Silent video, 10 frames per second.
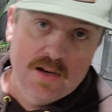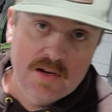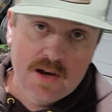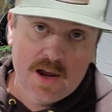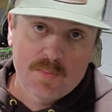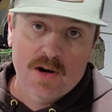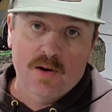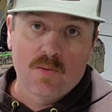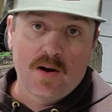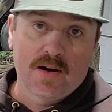Nightmare on
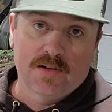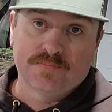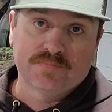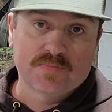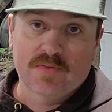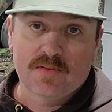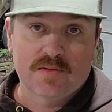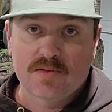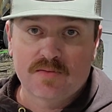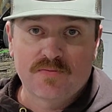the water.
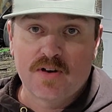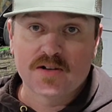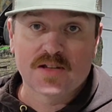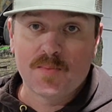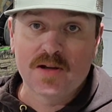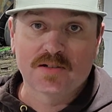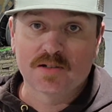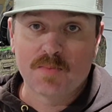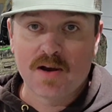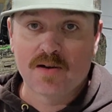First time I took
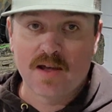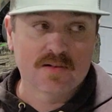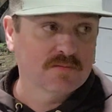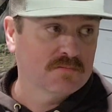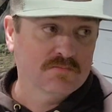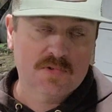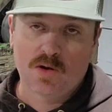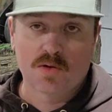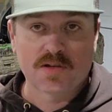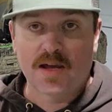the boat out, of
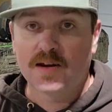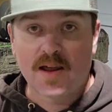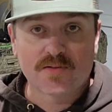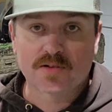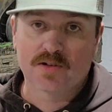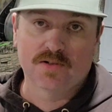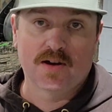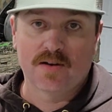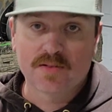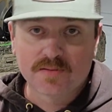course I didn't have a
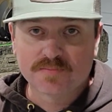screwdriver,